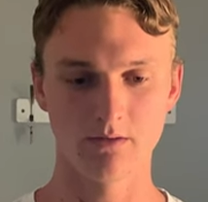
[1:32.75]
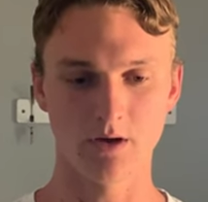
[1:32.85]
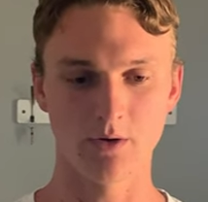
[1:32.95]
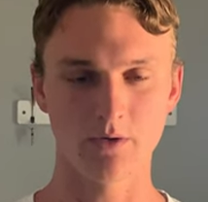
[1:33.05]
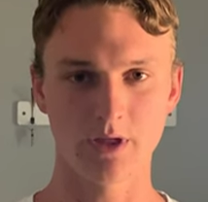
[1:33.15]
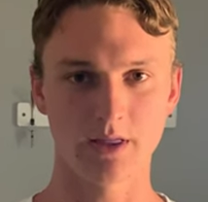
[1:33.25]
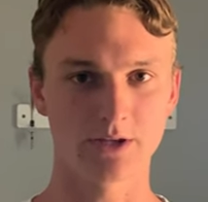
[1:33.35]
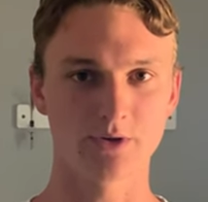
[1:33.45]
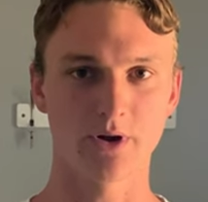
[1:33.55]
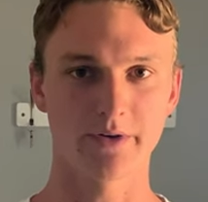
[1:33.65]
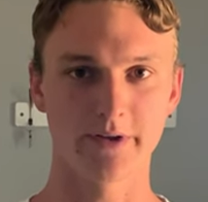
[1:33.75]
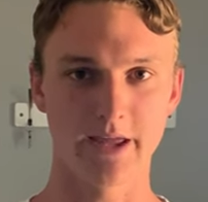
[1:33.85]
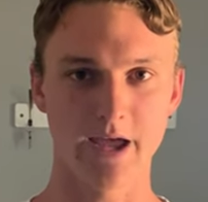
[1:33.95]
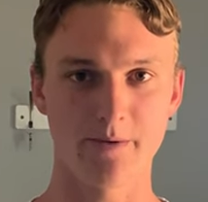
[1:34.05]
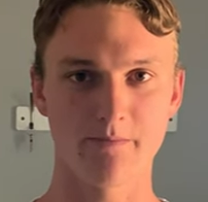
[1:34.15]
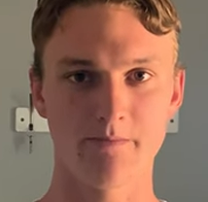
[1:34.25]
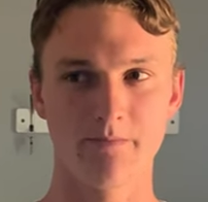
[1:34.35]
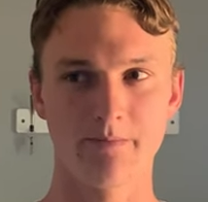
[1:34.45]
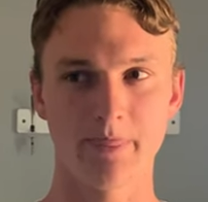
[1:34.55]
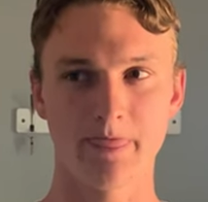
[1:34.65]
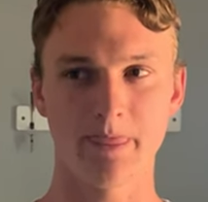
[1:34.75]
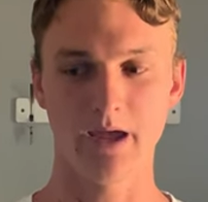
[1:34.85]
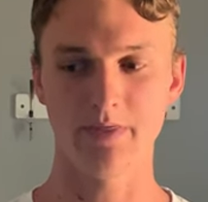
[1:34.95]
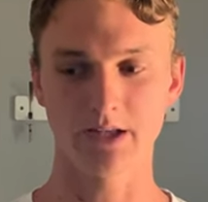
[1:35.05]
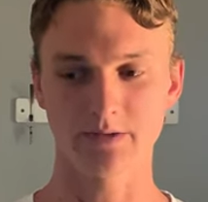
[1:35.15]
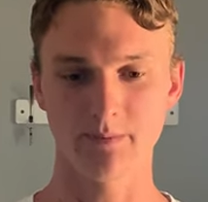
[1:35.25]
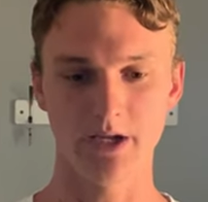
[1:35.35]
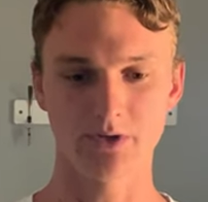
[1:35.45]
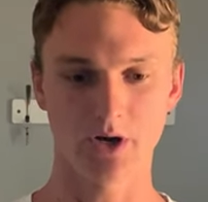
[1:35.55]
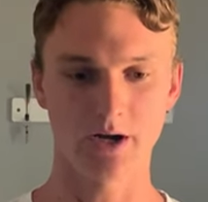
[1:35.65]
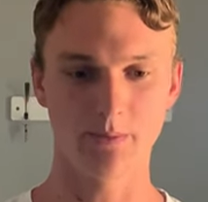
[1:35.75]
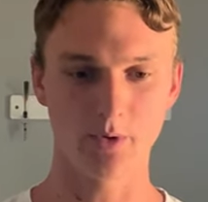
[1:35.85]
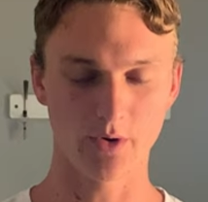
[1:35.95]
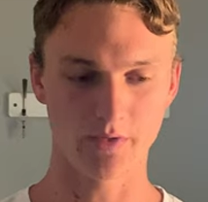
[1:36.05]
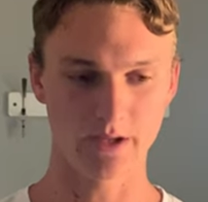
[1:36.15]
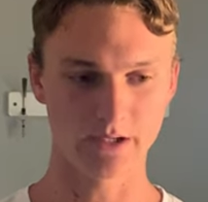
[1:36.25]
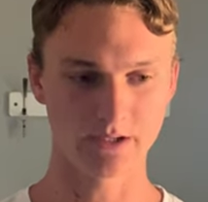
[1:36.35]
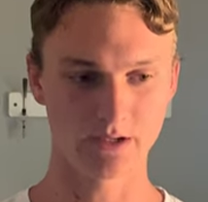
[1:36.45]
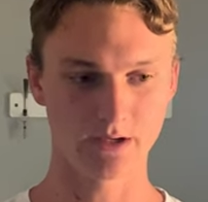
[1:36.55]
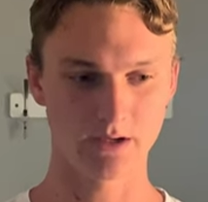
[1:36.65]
I don't think that's who I really am. And that's me trying to put on this